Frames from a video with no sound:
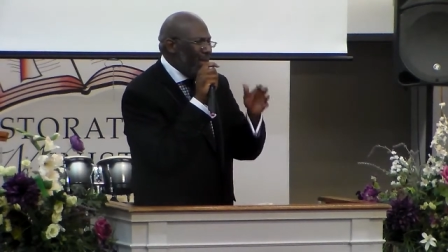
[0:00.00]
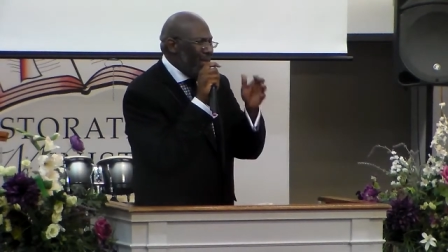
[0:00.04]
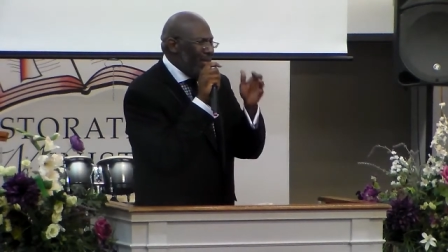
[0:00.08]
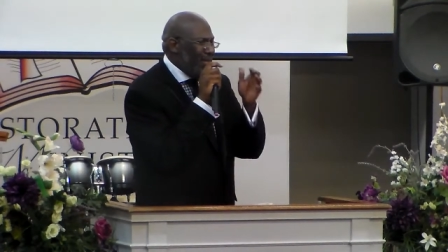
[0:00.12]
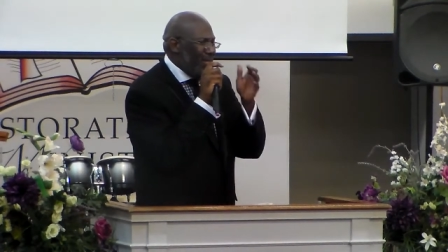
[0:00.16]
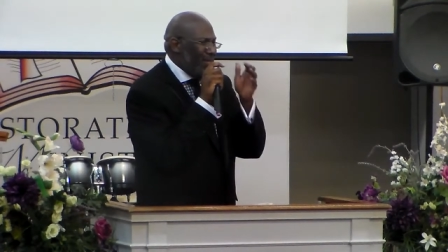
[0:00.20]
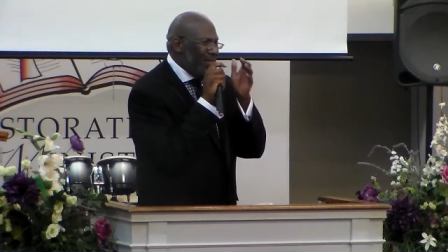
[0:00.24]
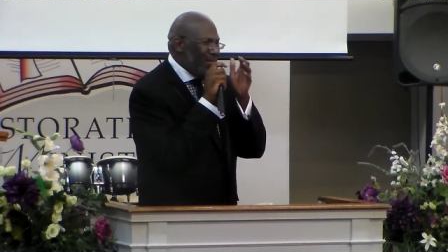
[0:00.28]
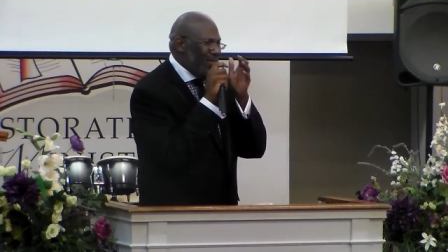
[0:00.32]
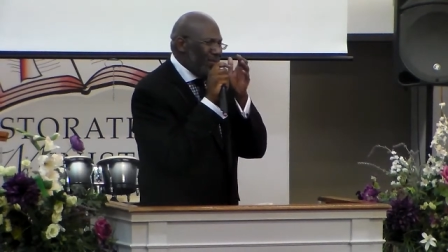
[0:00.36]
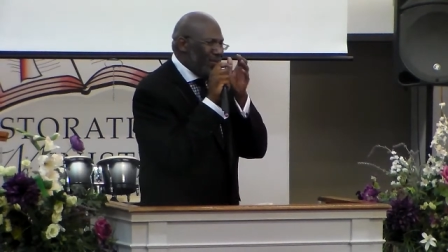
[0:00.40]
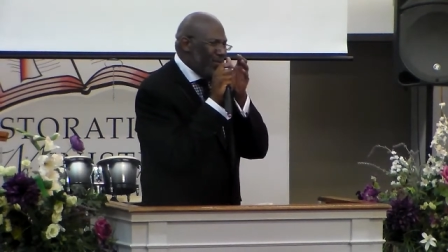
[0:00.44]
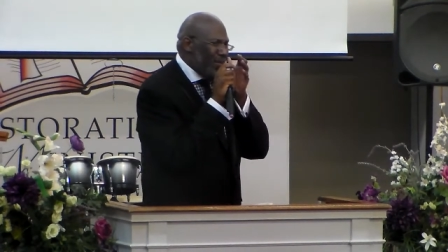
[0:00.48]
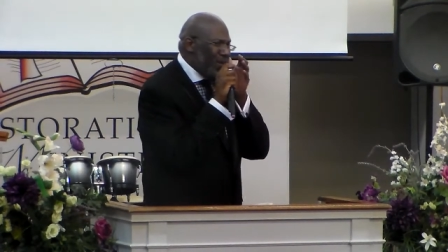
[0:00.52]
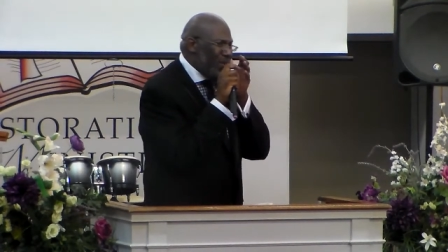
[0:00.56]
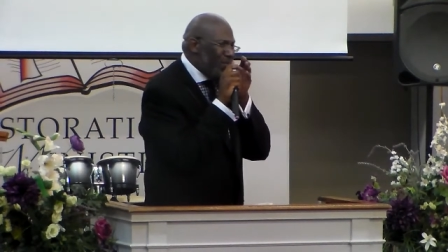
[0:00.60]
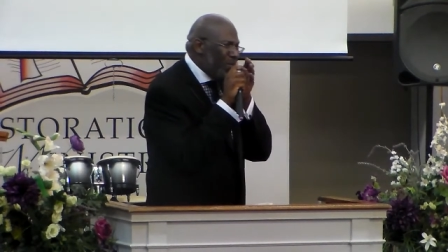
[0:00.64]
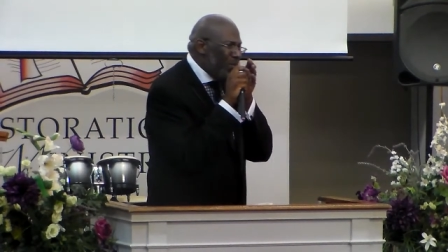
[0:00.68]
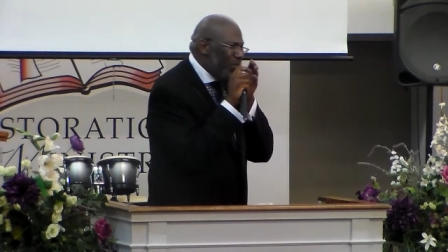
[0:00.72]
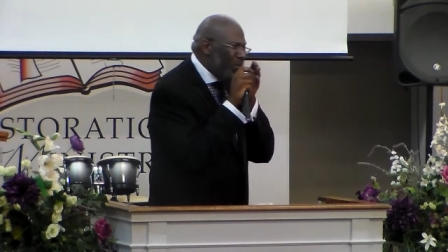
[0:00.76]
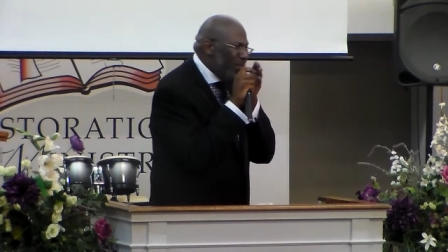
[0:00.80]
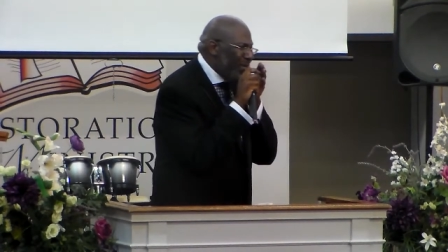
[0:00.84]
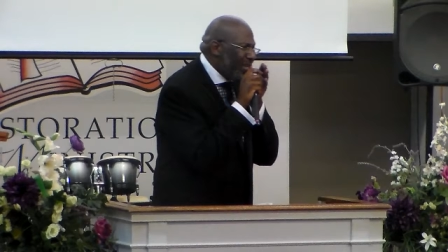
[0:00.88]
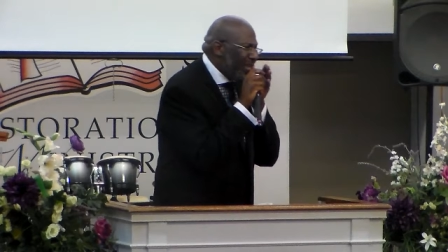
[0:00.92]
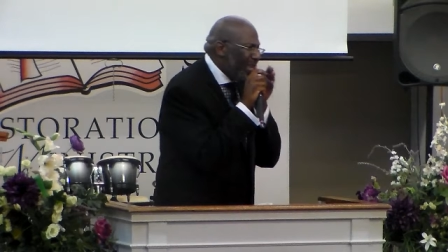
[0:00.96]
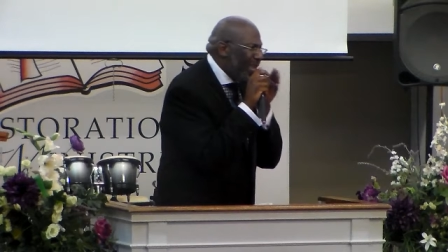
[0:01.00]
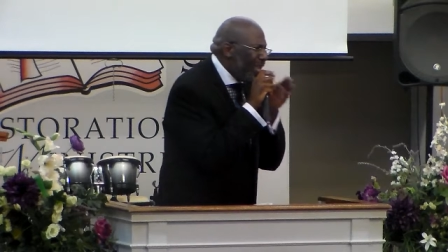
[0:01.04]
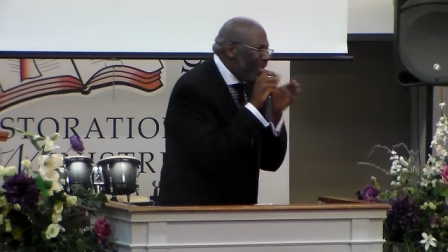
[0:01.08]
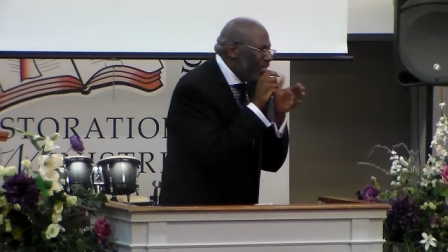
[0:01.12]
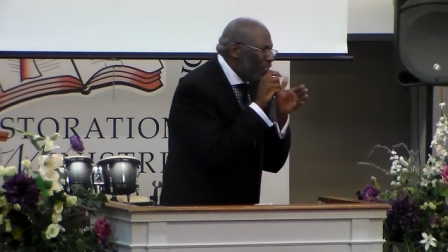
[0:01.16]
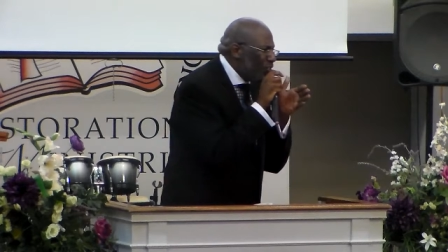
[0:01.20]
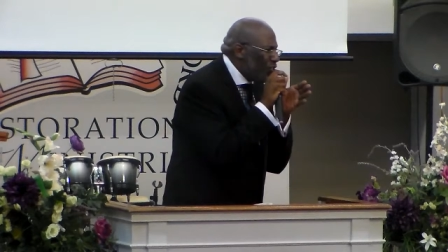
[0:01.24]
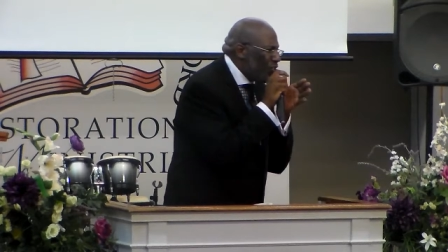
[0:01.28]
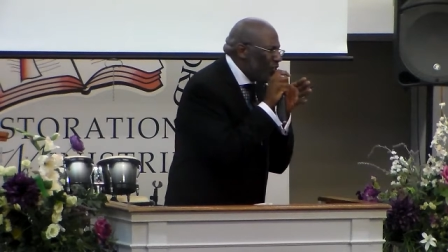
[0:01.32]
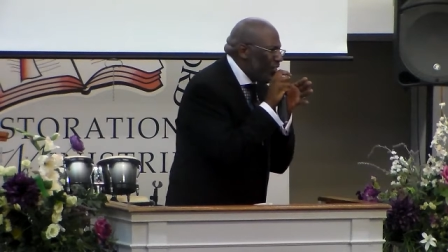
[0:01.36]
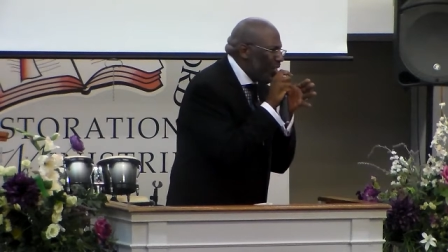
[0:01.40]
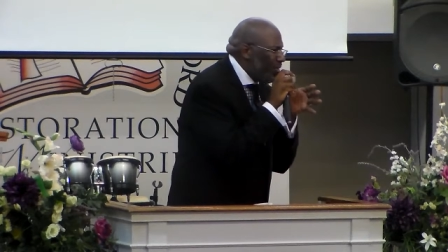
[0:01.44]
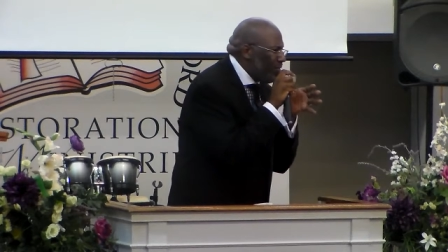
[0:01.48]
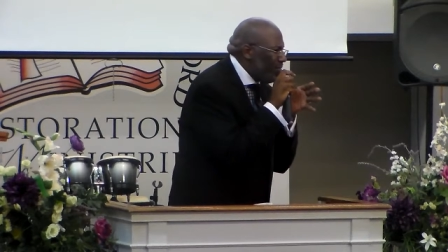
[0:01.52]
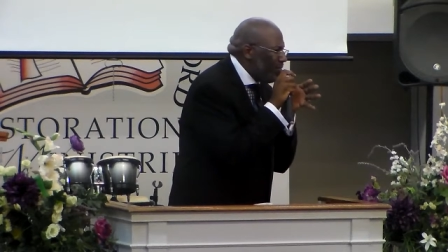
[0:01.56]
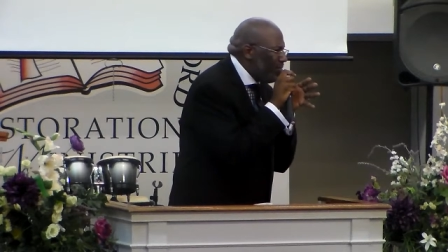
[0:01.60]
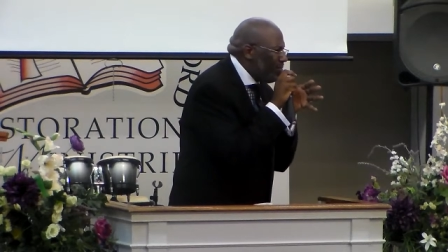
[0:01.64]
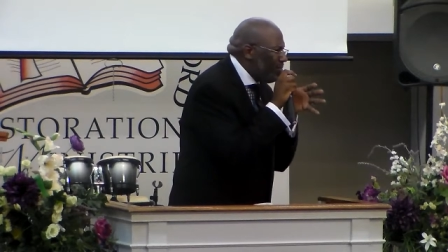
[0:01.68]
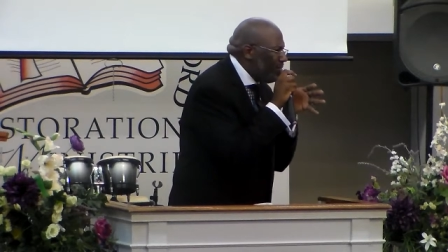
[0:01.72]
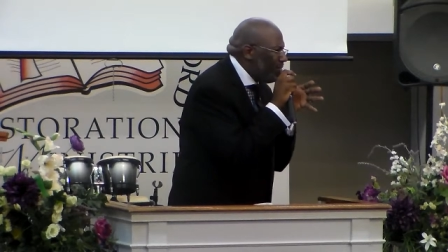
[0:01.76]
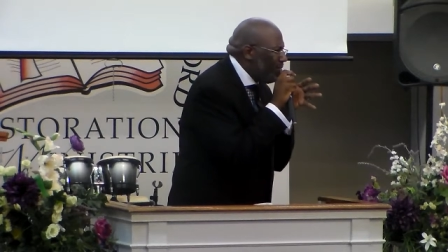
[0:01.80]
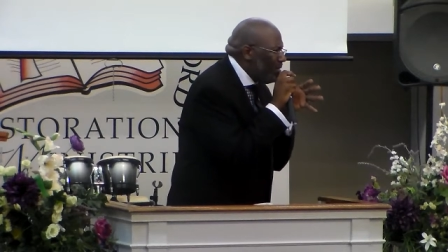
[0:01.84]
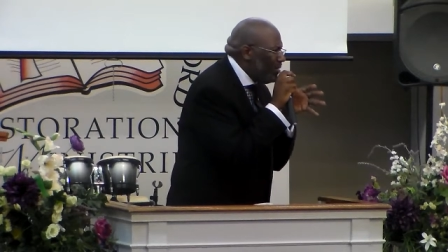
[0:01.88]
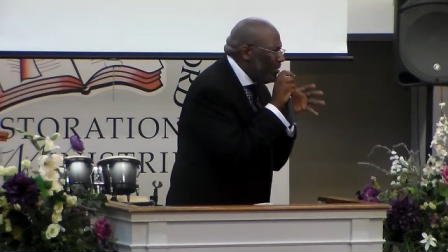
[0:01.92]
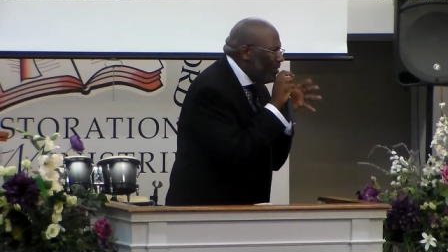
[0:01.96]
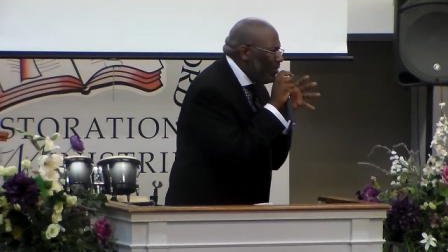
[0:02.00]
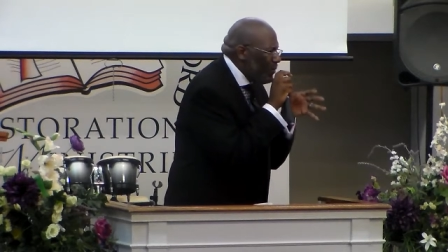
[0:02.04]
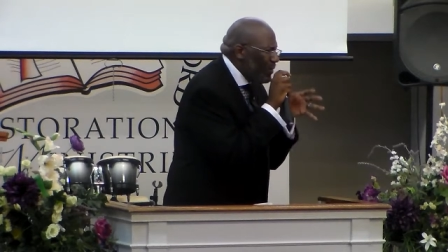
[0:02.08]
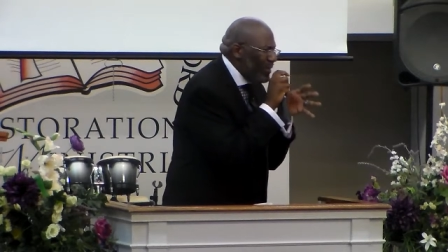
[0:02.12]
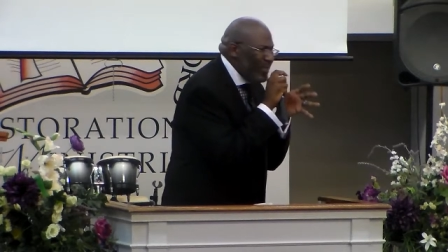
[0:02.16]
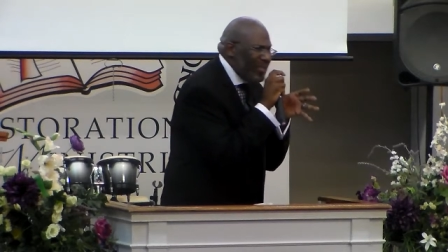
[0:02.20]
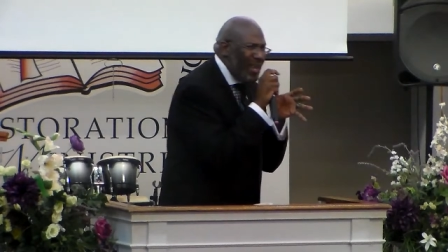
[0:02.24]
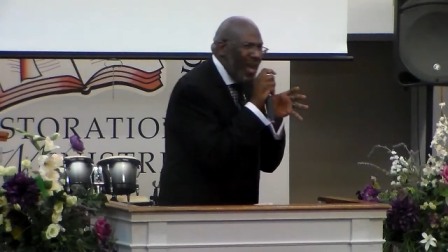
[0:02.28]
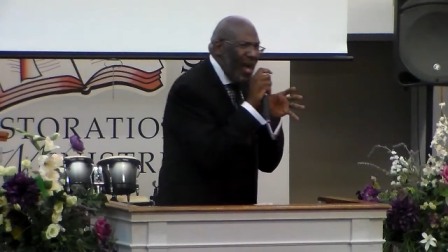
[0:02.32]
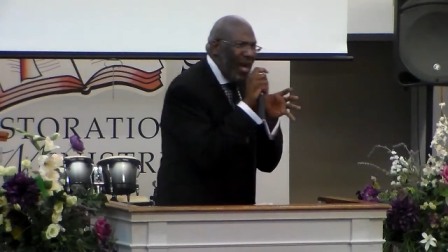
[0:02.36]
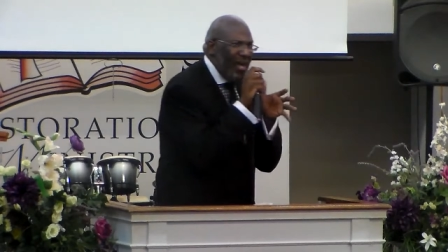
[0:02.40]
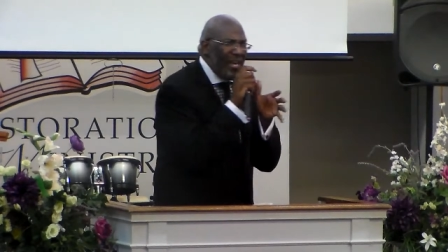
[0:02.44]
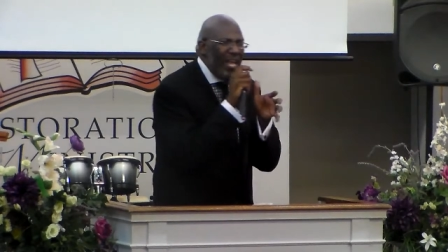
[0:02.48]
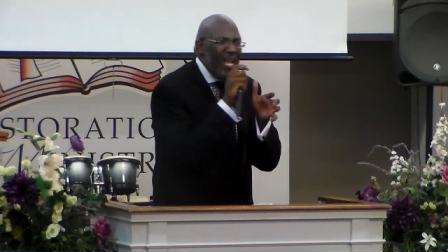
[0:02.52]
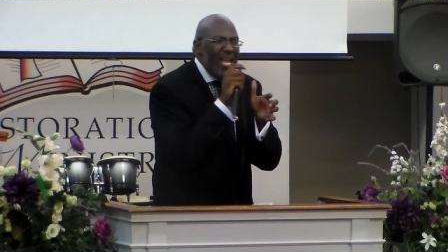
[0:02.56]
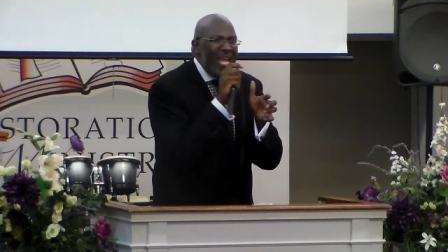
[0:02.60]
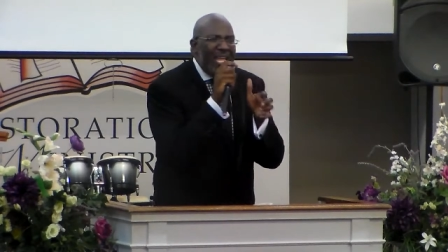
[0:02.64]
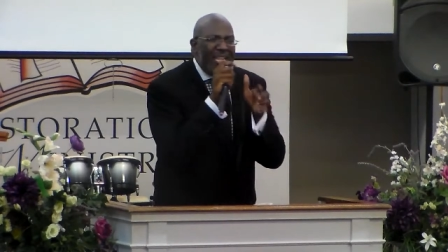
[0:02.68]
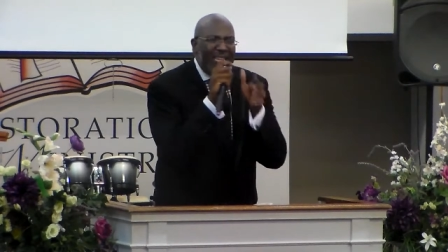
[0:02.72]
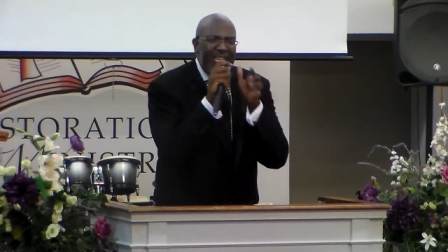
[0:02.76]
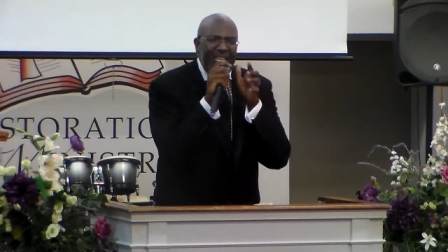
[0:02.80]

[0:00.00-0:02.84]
is communication with God.